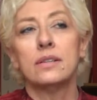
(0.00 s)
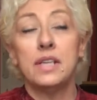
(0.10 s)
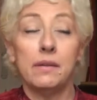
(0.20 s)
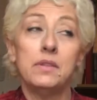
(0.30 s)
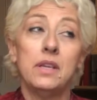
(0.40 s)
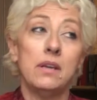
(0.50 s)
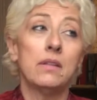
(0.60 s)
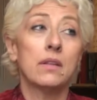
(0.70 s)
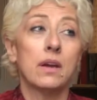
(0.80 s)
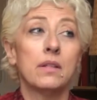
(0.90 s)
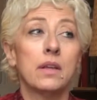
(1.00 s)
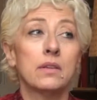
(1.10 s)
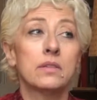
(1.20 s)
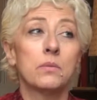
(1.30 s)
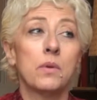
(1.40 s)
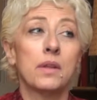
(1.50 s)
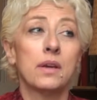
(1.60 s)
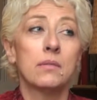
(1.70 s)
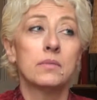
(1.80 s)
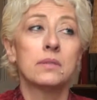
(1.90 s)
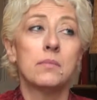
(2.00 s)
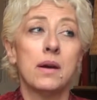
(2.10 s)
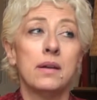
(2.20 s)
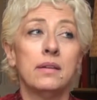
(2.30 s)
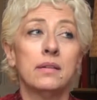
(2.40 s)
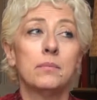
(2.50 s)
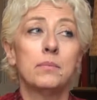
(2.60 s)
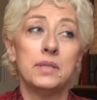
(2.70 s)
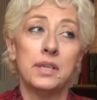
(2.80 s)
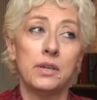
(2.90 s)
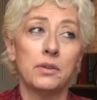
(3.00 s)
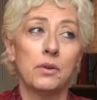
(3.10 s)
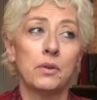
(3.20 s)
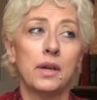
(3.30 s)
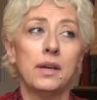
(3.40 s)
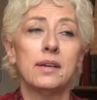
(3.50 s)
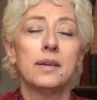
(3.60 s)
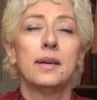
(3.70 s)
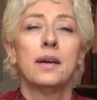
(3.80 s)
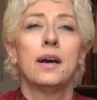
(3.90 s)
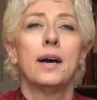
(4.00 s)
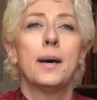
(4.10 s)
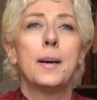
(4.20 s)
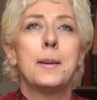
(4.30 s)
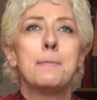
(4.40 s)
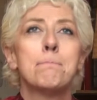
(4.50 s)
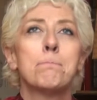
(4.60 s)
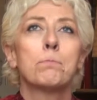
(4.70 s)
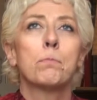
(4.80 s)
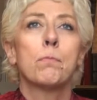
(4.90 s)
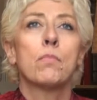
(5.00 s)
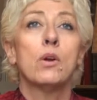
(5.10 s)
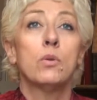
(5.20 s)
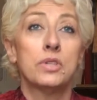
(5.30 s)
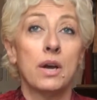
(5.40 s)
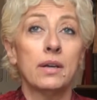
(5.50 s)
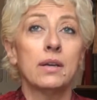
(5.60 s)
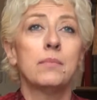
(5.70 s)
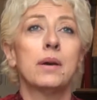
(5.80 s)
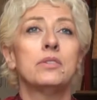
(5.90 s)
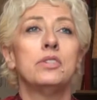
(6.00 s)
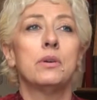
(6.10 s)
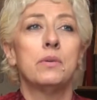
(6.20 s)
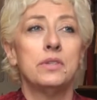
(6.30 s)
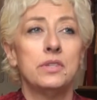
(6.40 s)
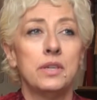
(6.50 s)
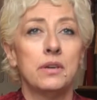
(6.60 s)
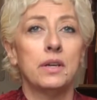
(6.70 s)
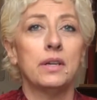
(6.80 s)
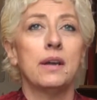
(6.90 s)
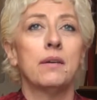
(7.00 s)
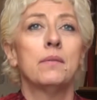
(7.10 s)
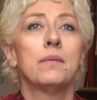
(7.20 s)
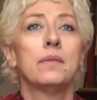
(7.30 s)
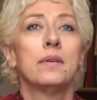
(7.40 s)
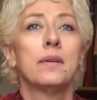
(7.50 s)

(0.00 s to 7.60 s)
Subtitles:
David Keith, I think, is the one that comes to mind, particularly. We're talking about geoengineering now.